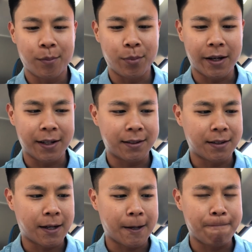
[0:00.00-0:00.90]
but
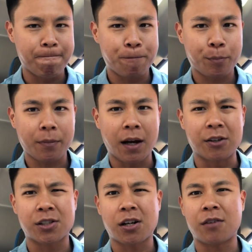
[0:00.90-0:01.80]
I'll
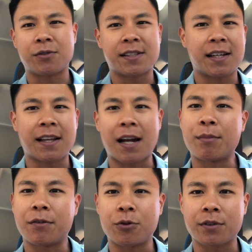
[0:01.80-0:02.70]
start off with saying that I'm
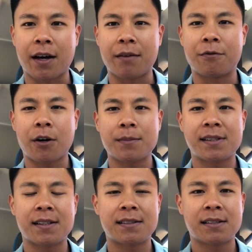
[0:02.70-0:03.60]
a full-time
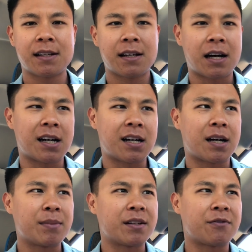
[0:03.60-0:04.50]
pharmacist.
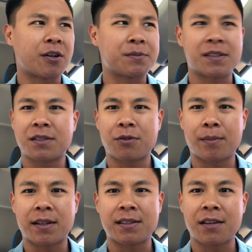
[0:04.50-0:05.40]
I've been a pharmacist for
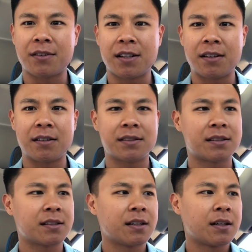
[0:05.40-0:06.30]
about 7
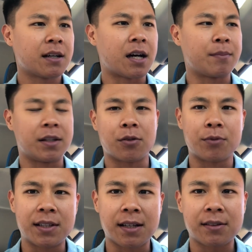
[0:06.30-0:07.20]
years. In the
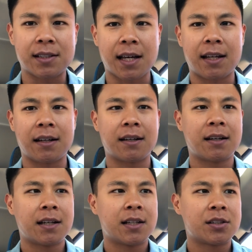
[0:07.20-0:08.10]
retail setting,
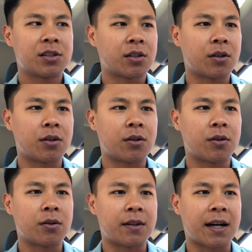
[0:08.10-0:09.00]

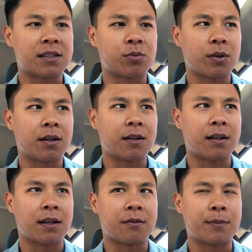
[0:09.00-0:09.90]
so that's where a
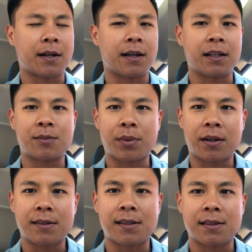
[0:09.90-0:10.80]
lot of my
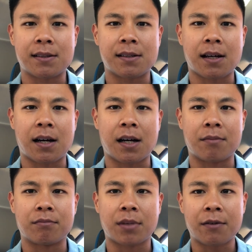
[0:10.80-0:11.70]
experiences
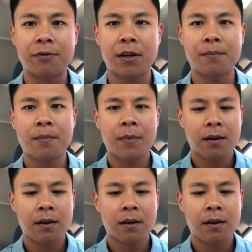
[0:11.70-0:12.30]
come from.